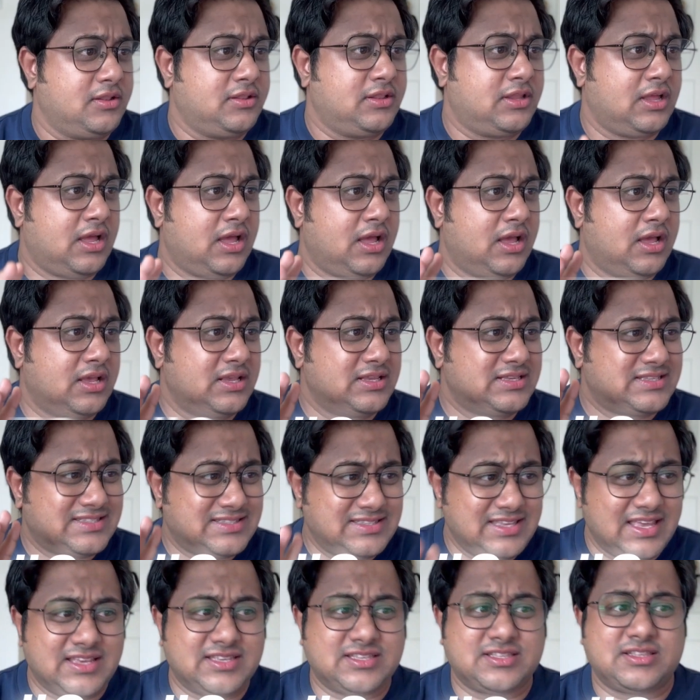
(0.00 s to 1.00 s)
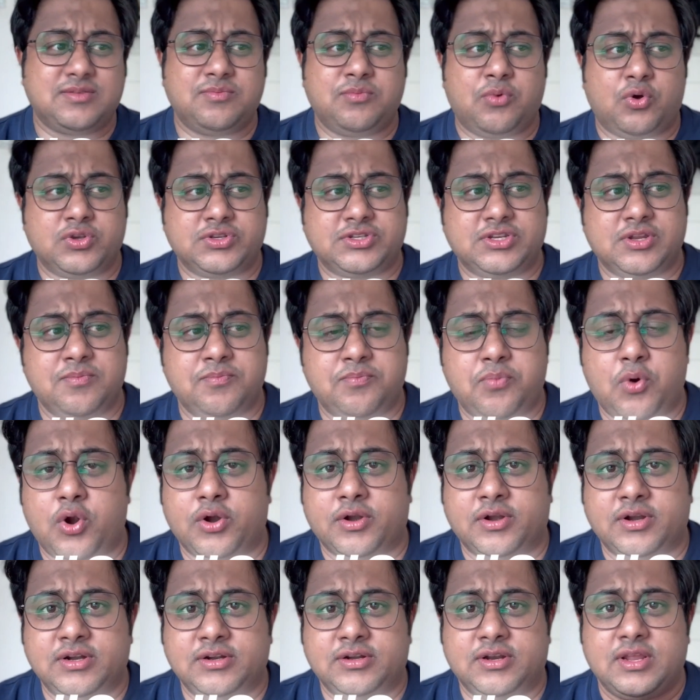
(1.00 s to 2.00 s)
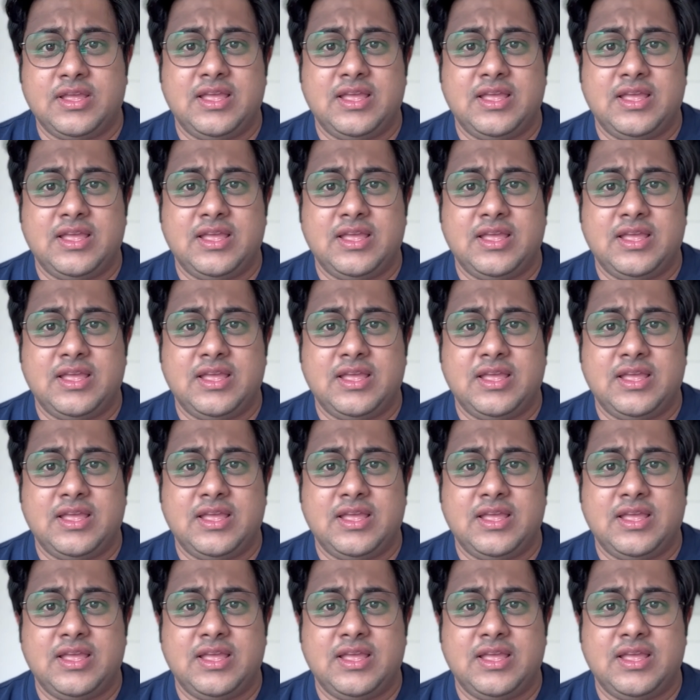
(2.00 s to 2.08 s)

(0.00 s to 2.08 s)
The sixth most important,